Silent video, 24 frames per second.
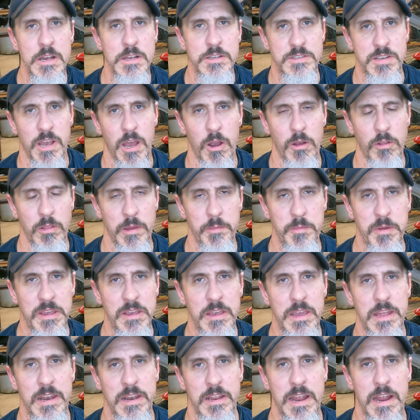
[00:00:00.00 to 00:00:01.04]
So let me
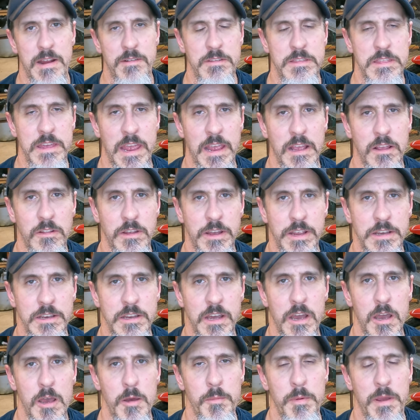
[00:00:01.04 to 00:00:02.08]
get everything cleaned
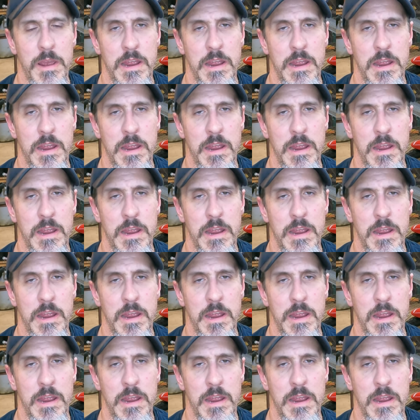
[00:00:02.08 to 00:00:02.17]
up